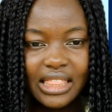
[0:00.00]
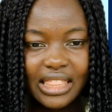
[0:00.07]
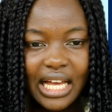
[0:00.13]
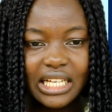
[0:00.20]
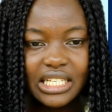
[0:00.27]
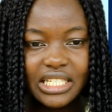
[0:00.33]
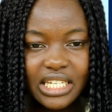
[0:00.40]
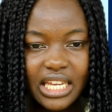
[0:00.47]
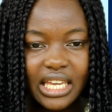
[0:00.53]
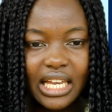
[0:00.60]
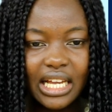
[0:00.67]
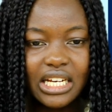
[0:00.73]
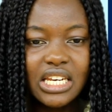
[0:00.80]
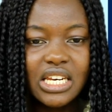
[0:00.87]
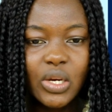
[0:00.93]
that they
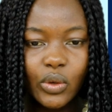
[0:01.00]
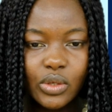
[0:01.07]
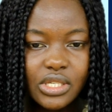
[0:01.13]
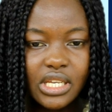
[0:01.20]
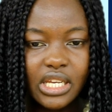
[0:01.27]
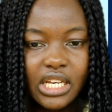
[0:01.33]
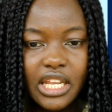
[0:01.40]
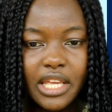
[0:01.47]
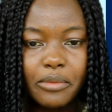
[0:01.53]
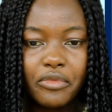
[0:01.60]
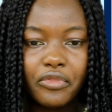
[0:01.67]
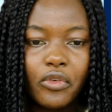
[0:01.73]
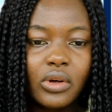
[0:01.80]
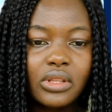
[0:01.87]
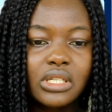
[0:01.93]
had not seen him
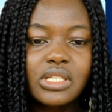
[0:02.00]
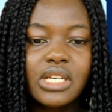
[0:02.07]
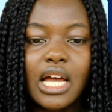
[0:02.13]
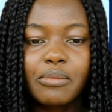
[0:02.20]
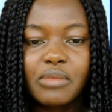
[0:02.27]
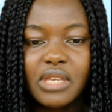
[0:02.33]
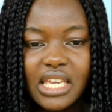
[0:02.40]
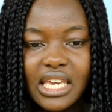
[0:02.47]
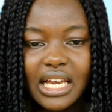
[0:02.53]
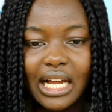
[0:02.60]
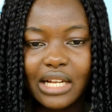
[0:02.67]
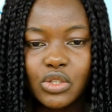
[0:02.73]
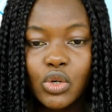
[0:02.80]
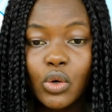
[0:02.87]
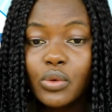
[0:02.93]
for the time he
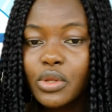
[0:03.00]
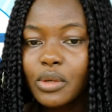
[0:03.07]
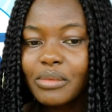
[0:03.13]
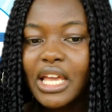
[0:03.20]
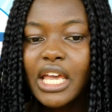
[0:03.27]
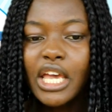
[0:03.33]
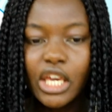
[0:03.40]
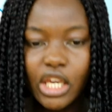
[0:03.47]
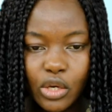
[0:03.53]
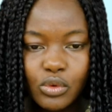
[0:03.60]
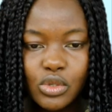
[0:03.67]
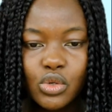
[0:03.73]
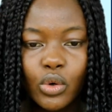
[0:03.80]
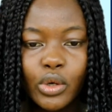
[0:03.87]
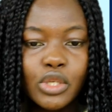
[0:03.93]
had told them he
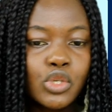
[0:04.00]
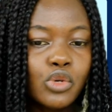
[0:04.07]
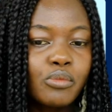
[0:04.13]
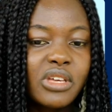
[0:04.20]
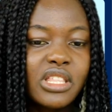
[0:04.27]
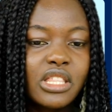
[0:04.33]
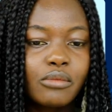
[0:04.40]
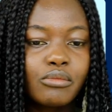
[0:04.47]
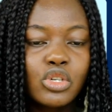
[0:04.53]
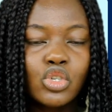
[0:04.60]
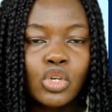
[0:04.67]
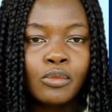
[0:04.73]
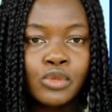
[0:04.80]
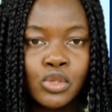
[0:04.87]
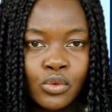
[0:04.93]
was going to meet the
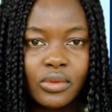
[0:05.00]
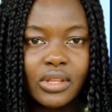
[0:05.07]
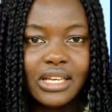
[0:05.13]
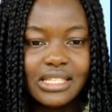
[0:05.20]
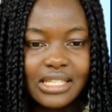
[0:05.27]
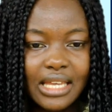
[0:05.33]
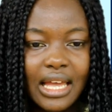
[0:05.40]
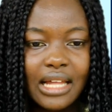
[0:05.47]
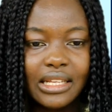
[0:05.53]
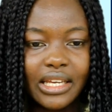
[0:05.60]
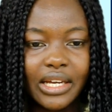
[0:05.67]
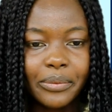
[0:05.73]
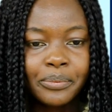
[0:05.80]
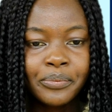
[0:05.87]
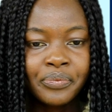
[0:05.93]
bishop 2 days
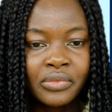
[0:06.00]
earlier.